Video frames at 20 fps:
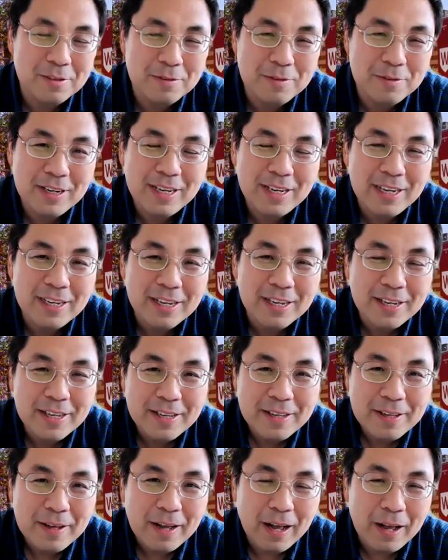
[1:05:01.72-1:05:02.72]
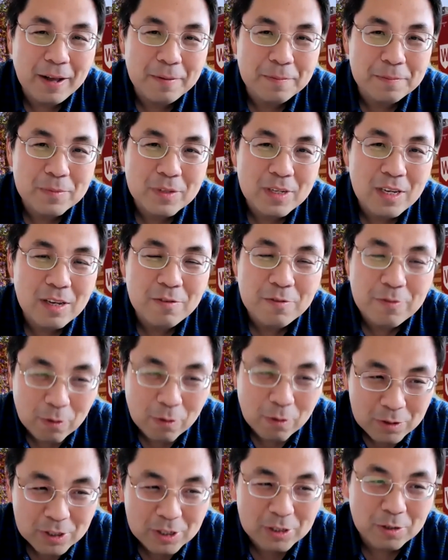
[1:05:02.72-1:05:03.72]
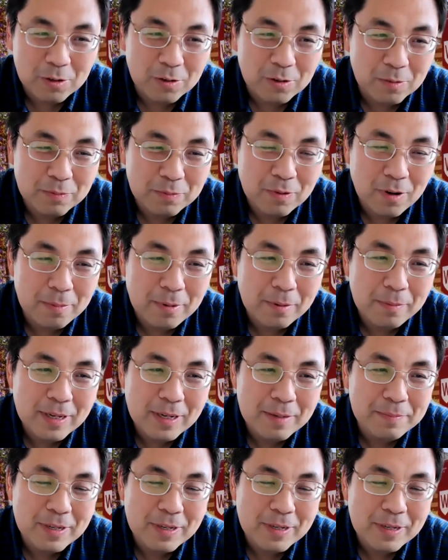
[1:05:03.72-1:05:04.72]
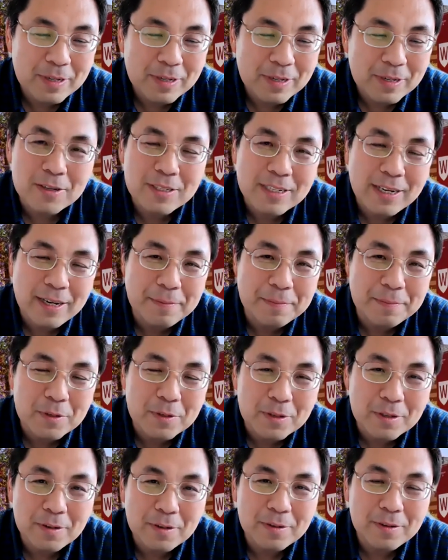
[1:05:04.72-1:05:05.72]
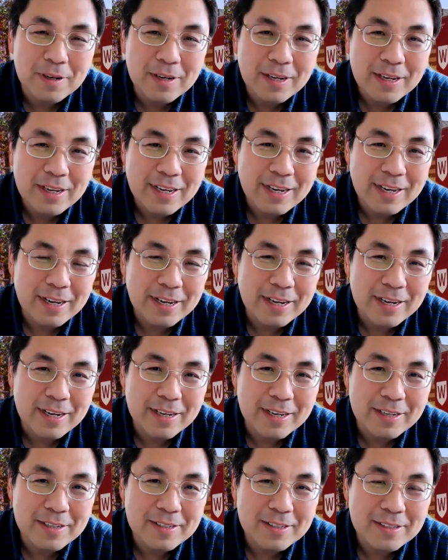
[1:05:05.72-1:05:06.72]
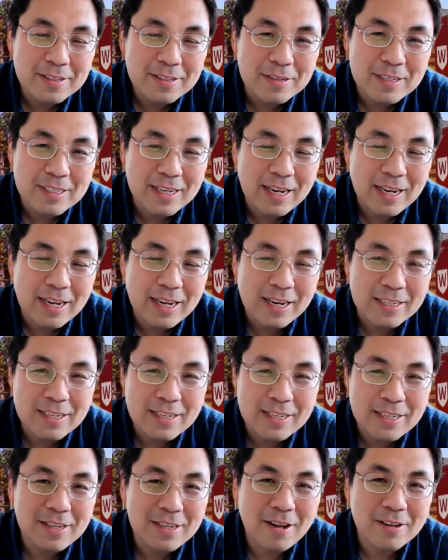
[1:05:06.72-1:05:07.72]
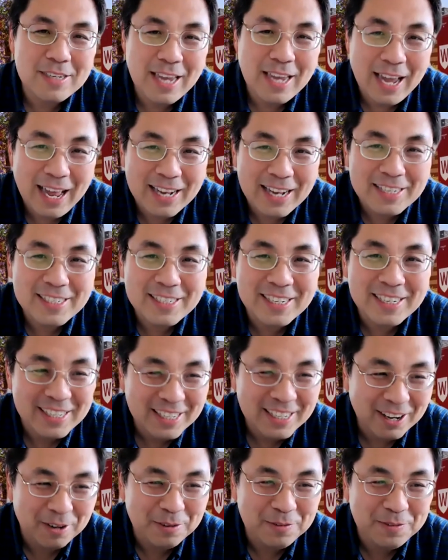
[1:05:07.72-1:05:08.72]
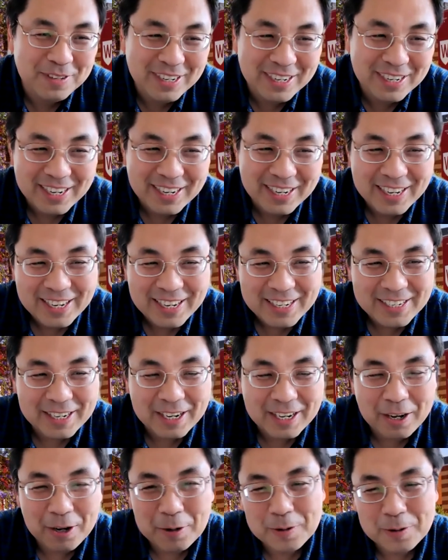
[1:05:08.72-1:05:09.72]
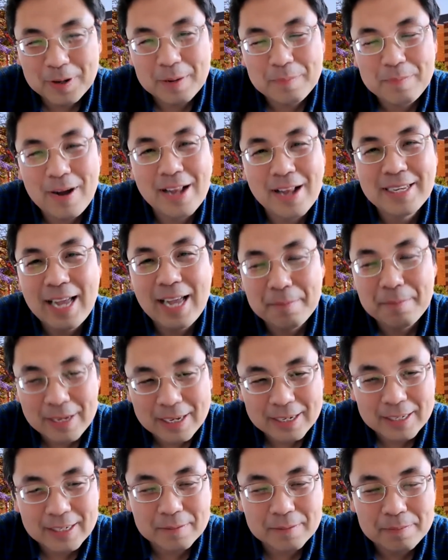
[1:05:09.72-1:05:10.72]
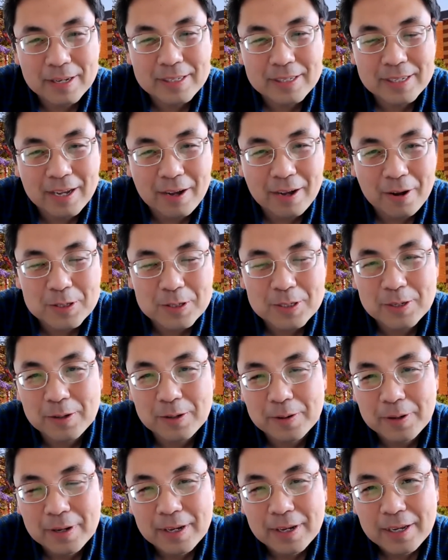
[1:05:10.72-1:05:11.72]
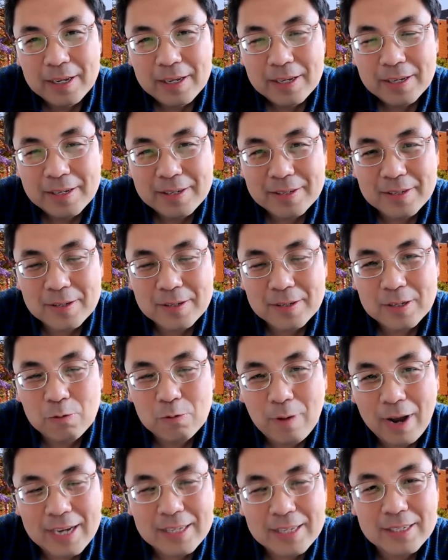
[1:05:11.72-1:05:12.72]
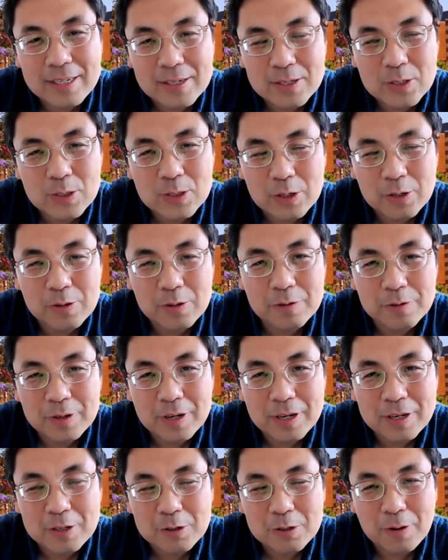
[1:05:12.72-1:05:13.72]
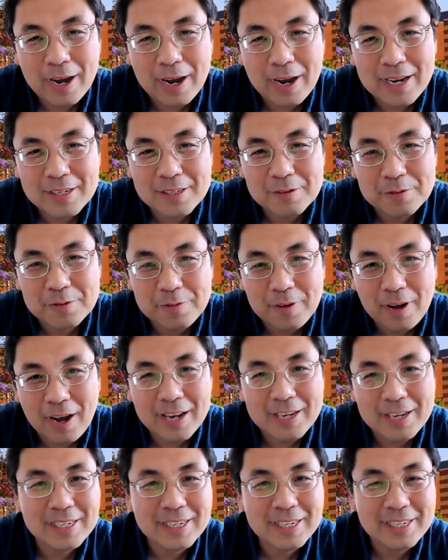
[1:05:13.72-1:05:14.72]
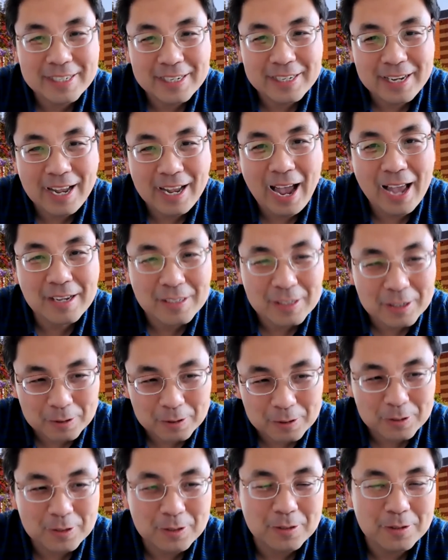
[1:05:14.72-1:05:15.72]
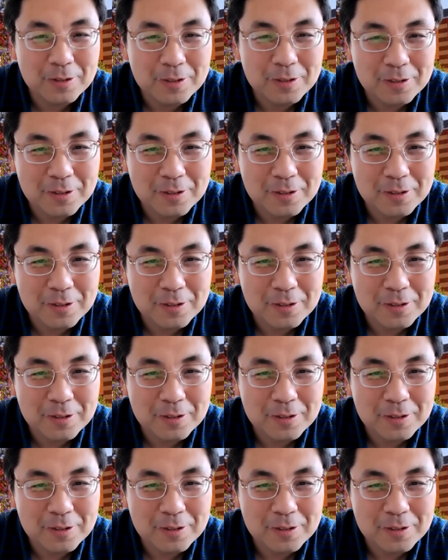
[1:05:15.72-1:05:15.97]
really influential, probably because, you know, so it's not the end of the whole pandemic, but also the writers still are trying to find an angle to